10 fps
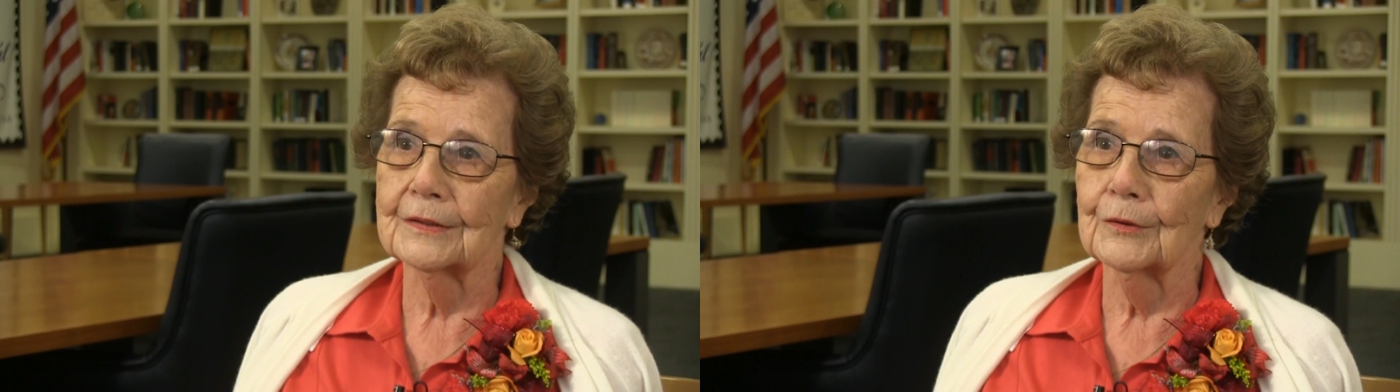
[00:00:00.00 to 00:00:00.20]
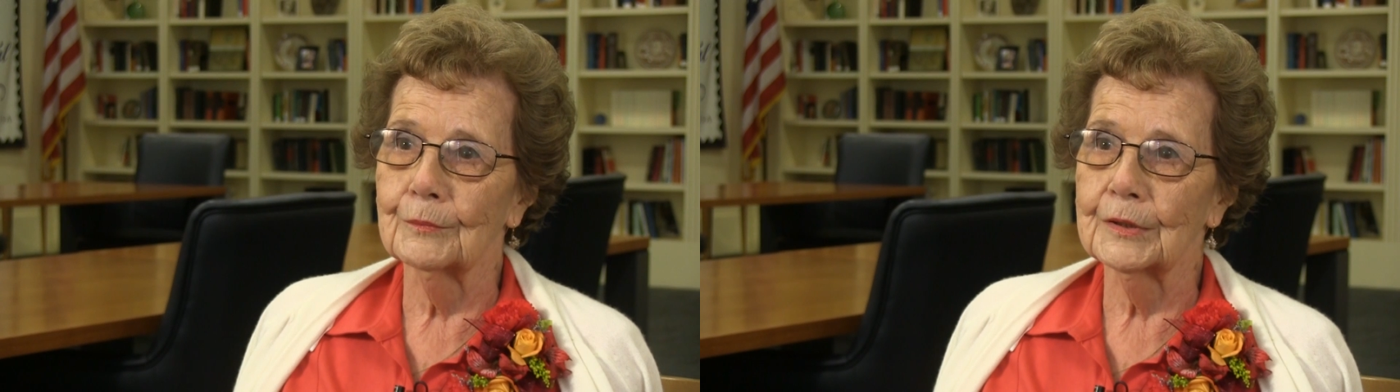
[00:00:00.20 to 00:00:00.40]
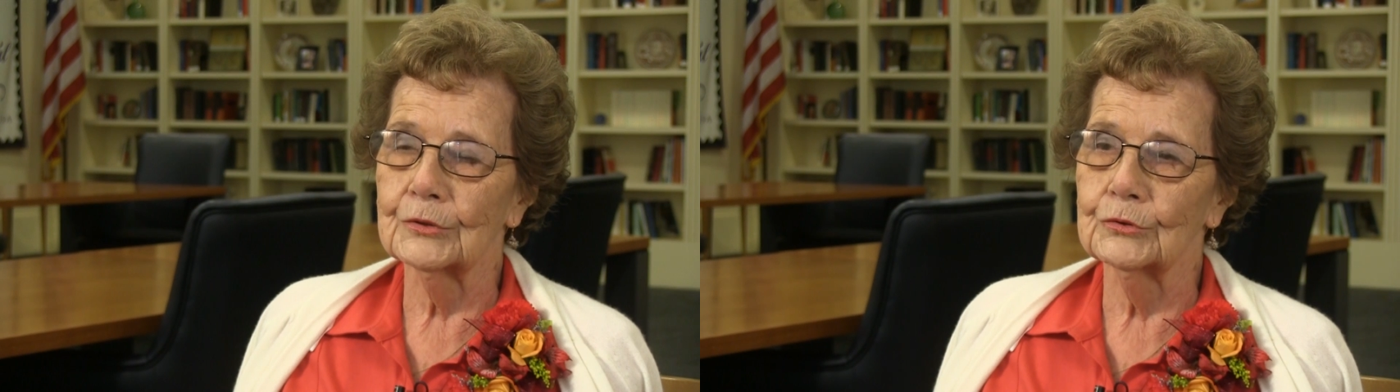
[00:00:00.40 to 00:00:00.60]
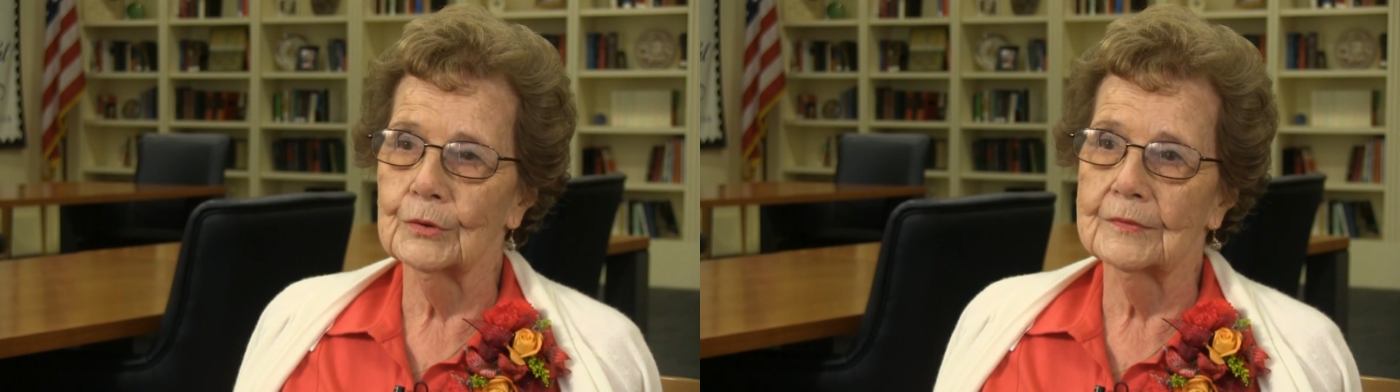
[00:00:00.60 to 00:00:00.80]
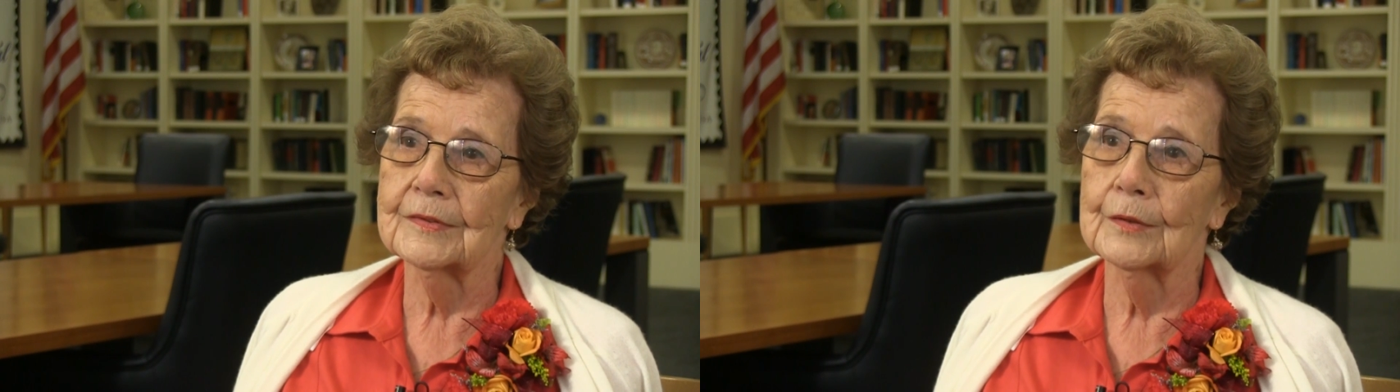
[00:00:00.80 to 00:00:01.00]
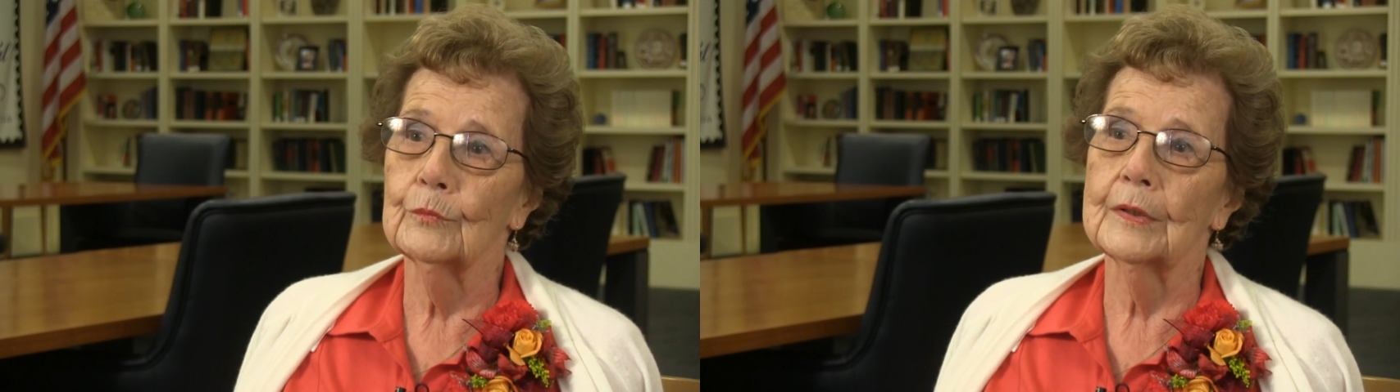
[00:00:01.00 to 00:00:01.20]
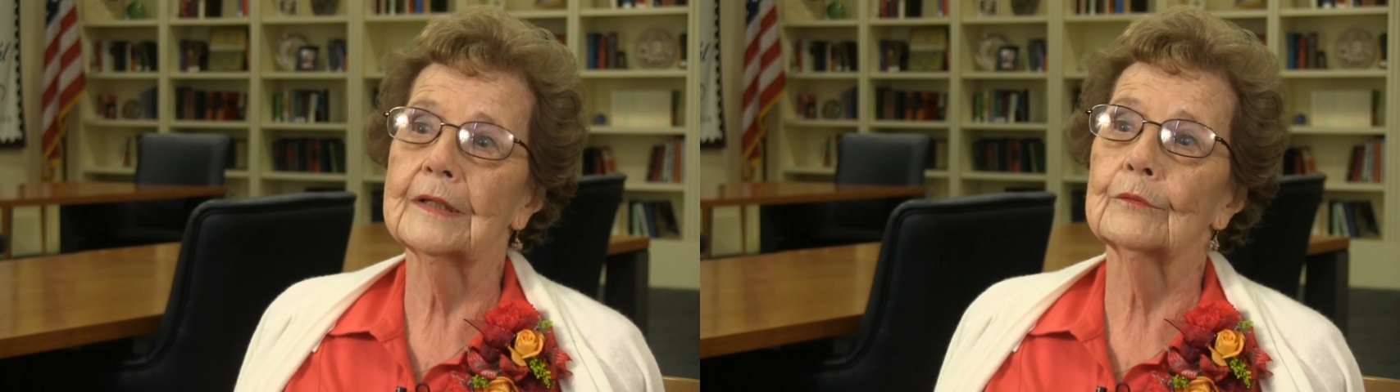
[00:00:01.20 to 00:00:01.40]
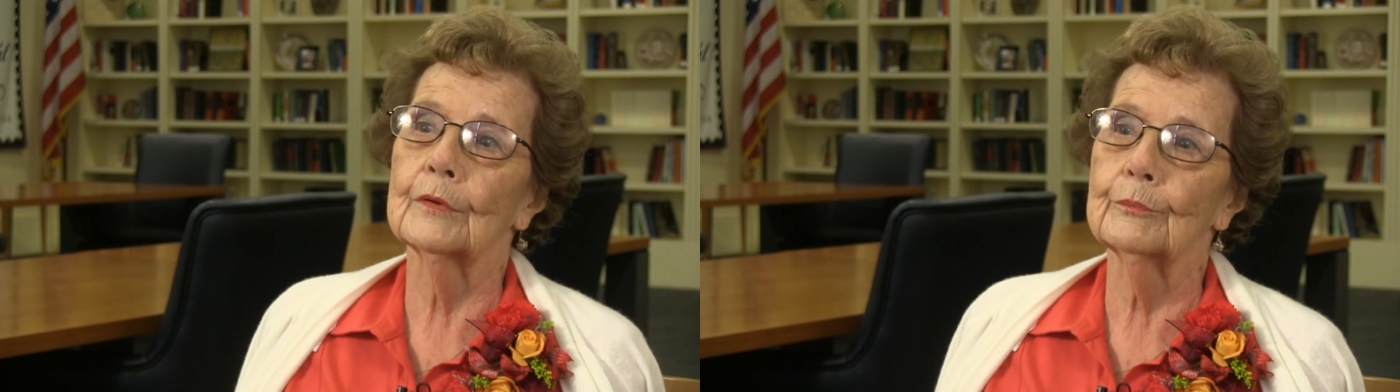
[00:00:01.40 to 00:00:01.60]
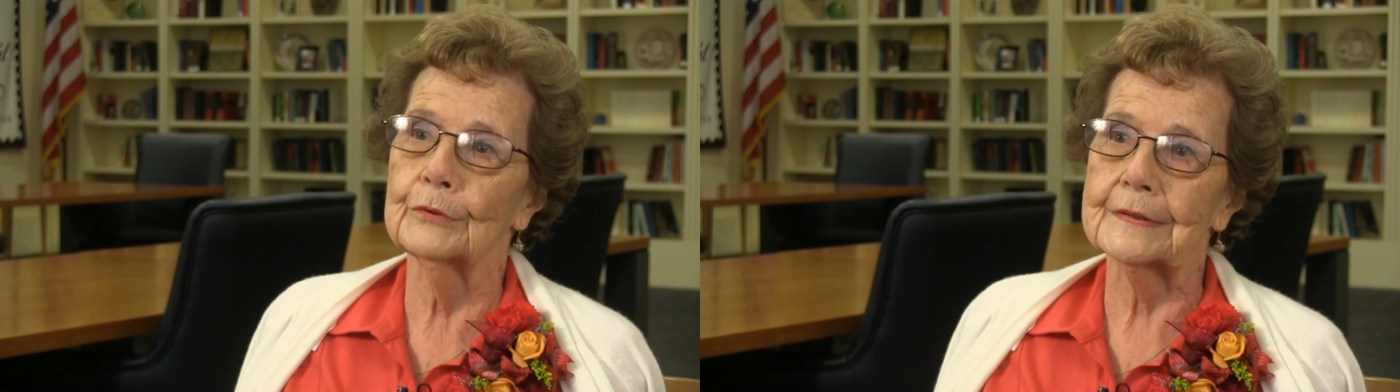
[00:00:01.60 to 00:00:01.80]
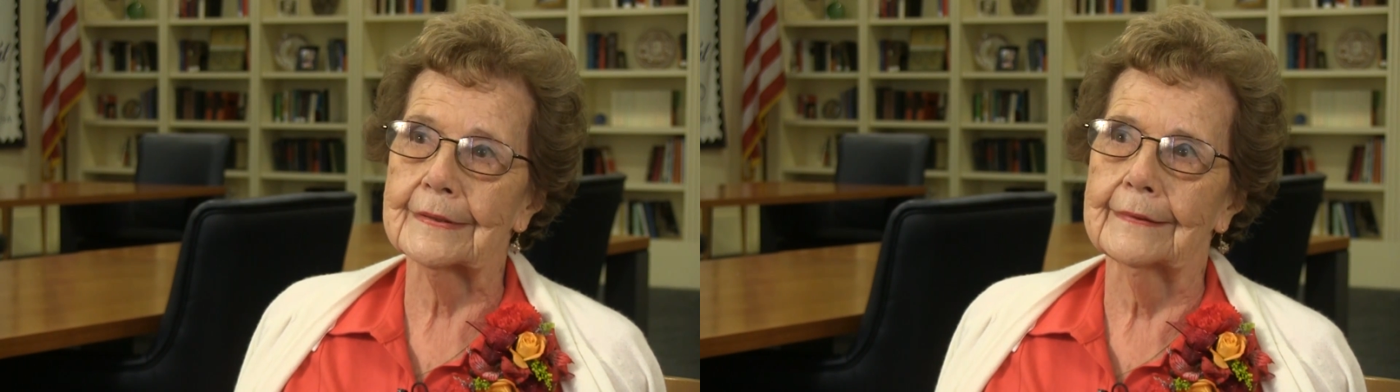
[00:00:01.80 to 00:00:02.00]
you know, because you have some way to
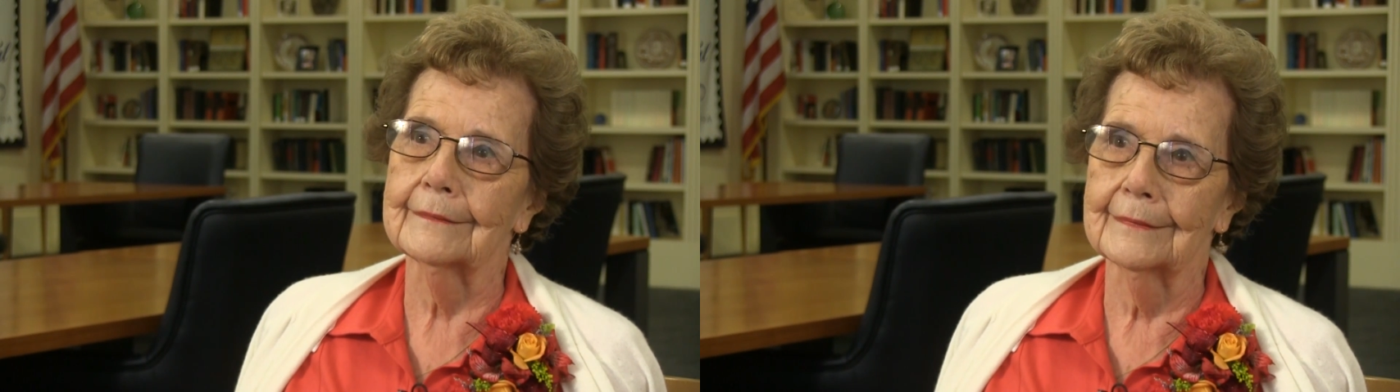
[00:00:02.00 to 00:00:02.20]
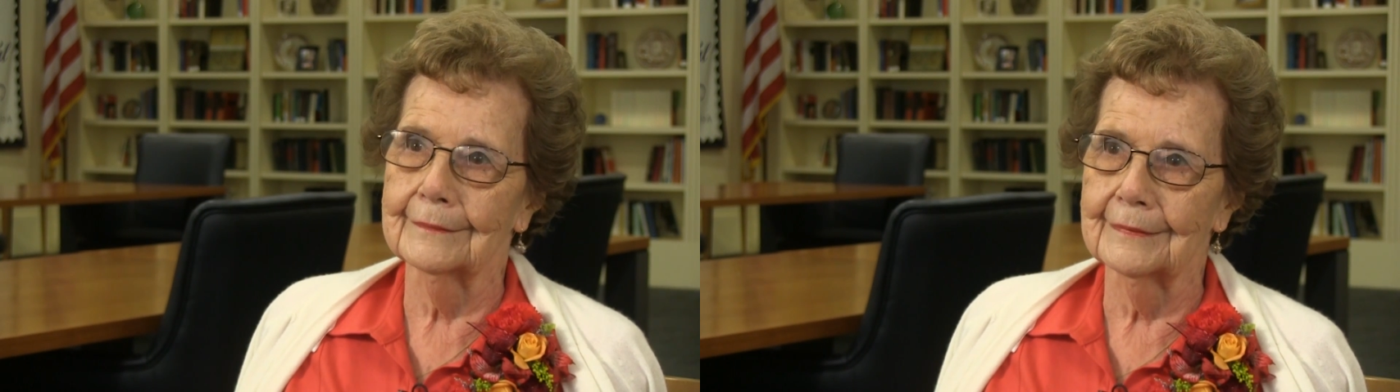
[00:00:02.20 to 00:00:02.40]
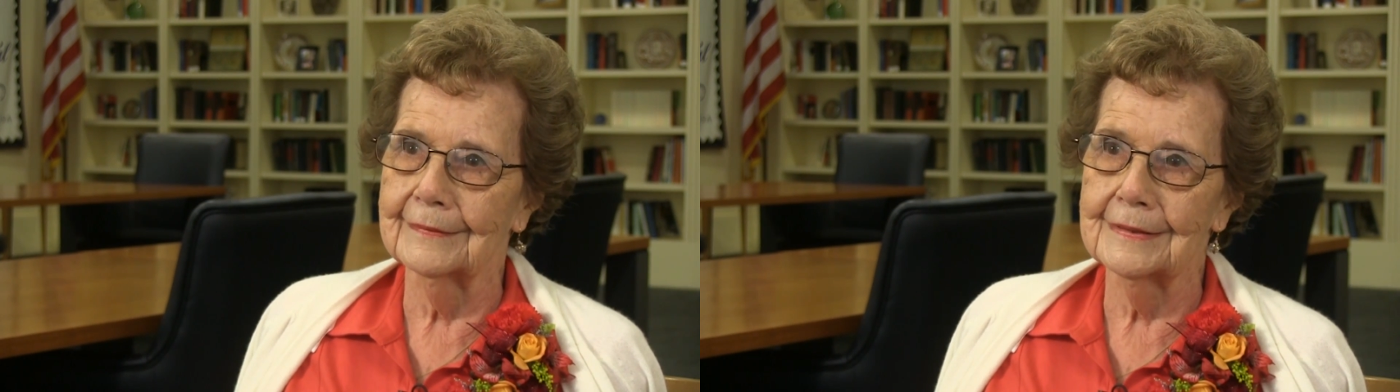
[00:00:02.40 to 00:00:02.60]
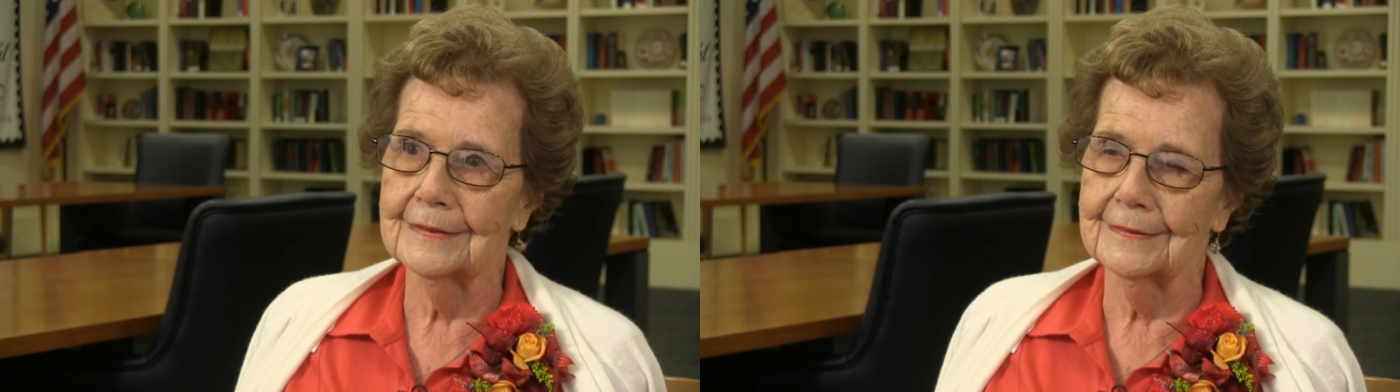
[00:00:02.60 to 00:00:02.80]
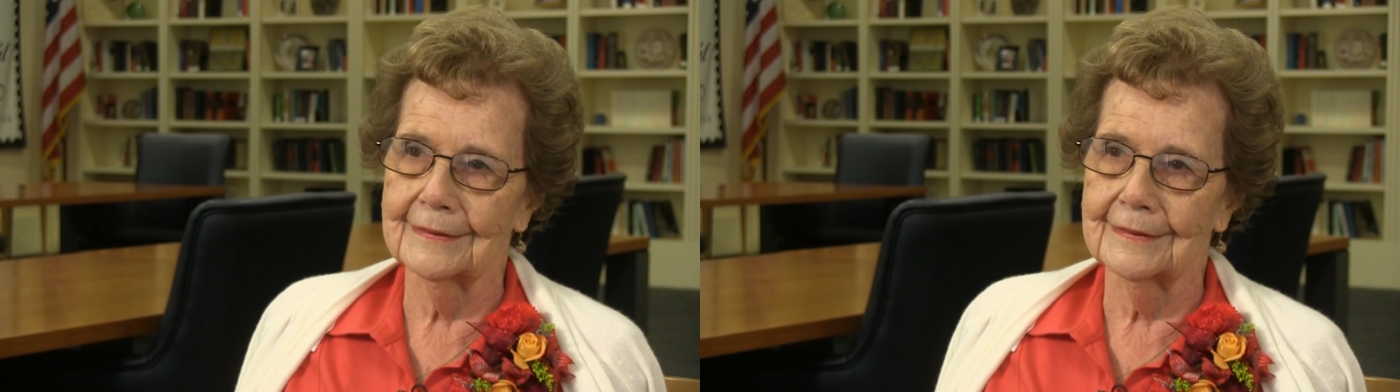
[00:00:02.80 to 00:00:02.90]
represent these.